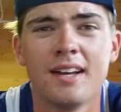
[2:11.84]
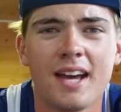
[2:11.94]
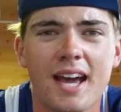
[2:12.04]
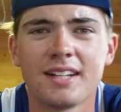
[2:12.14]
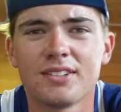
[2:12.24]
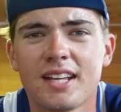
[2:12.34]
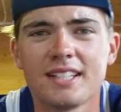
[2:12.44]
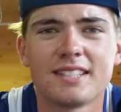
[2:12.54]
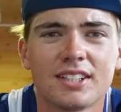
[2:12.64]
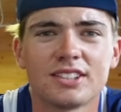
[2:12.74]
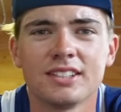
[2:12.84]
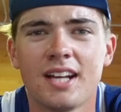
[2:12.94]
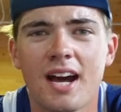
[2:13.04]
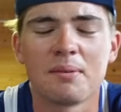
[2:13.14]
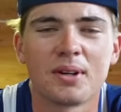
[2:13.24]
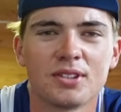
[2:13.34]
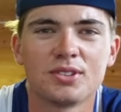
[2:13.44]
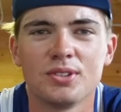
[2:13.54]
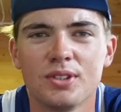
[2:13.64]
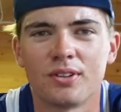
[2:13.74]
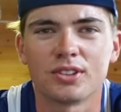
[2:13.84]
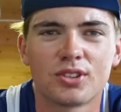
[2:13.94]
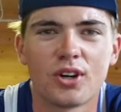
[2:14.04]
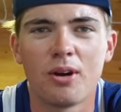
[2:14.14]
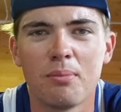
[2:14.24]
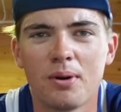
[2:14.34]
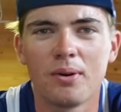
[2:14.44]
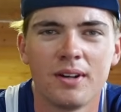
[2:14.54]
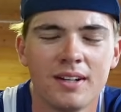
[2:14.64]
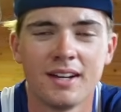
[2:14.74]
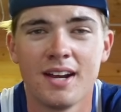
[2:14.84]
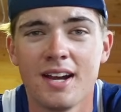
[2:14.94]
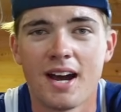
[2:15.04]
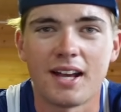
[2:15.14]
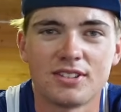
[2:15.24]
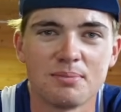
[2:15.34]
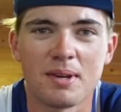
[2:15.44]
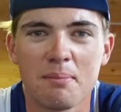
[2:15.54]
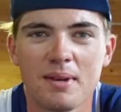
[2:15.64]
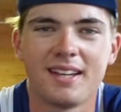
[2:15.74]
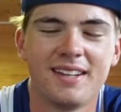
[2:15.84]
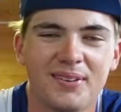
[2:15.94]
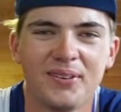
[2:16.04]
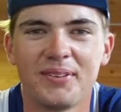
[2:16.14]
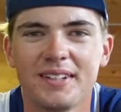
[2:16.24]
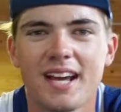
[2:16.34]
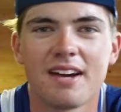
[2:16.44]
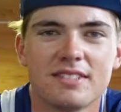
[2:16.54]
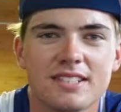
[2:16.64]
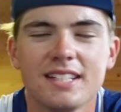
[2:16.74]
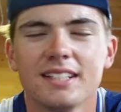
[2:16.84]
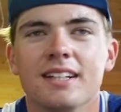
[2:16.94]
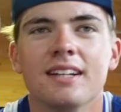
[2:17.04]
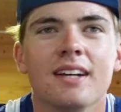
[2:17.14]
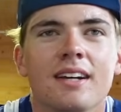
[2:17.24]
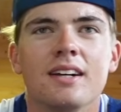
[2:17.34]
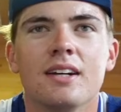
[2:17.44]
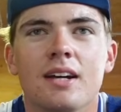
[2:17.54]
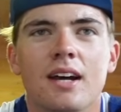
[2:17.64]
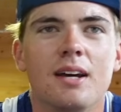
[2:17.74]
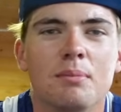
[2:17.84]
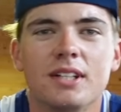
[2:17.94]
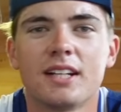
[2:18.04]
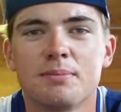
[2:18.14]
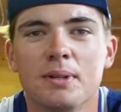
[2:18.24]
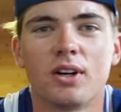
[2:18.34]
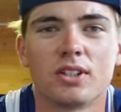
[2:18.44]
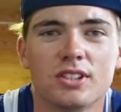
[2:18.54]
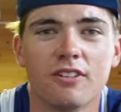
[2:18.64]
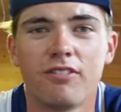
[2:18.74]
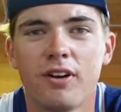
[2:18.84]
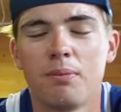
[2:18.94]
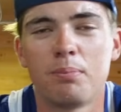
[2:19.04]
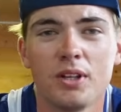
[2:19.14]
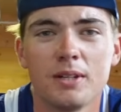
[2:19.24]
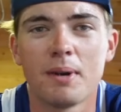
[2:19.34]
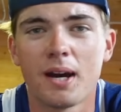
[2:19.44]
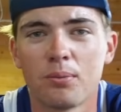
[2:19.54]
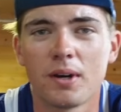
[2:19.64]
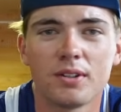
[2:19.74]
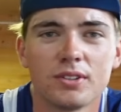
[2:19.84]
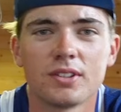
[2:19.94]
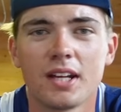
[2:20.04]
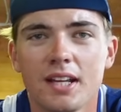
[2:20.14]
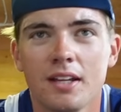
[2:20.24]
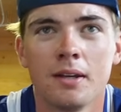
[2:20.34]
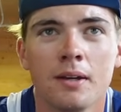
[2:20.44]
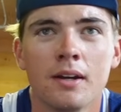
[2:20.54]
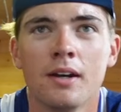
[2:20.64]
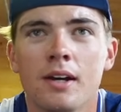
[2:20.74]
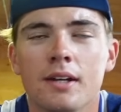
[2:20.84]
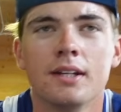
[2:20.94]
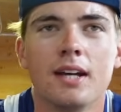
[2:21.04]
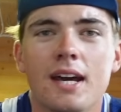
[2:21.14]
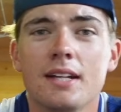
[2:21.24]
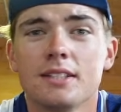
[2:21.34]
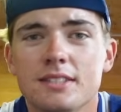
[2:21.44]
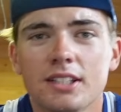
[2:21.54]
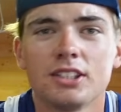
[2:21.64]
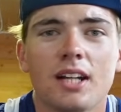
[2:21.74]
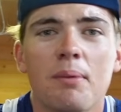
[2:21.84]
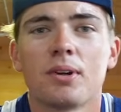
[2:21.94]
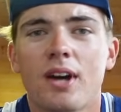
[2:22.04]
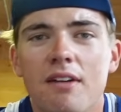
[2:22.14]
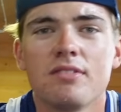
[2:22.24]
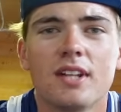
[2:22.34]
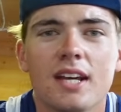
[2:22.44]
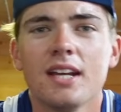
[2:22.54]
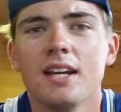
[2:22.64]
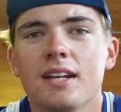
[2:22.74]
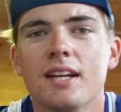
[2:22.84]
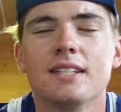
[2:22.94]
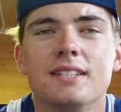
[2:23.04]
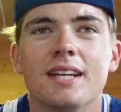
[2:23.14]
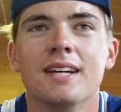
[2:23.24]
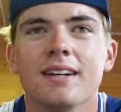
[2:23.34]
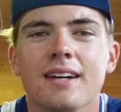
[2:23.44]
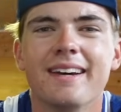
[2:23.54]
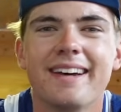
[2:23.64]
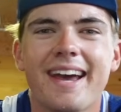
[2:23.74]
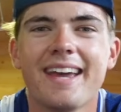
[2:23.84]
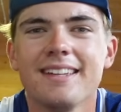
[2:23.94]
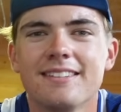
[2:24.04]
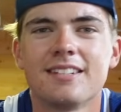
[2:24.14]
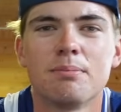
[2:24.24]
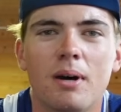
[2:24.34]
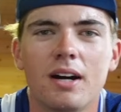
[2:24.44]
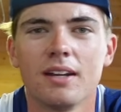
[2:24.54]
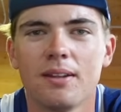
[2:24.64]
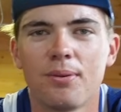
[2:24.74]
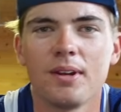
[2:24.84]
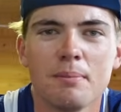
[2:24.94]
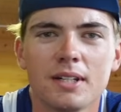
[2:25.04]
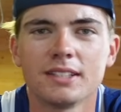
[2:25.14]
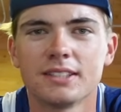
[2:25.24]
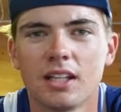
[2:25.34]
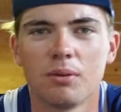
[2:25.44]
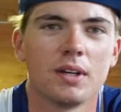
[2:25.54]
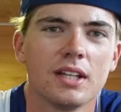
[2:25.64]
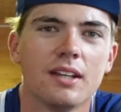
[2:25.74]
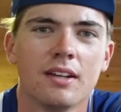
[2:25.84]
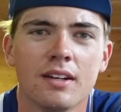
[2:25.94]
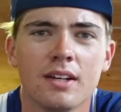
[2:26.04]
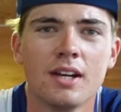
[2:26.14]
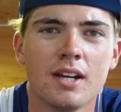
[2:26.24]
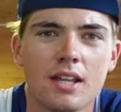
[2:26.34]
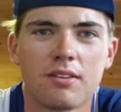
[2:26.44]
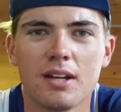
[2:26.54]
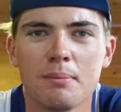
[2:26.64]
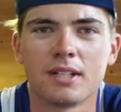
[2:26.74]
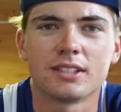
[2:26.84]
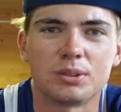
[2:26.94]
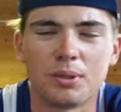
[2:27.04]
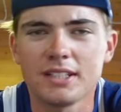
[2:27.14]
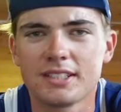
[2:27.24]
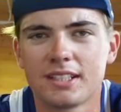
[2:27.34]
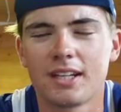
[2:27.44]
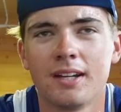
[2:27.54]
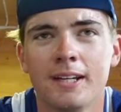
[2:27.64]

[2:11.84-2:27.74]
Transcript: And today's session I'm gonna do on a turbo, as you maybe already have seen, but that's because of pretty bad weather today. And the session I'm gonna have today is 8 by 3 minutes with 3 minutes rest.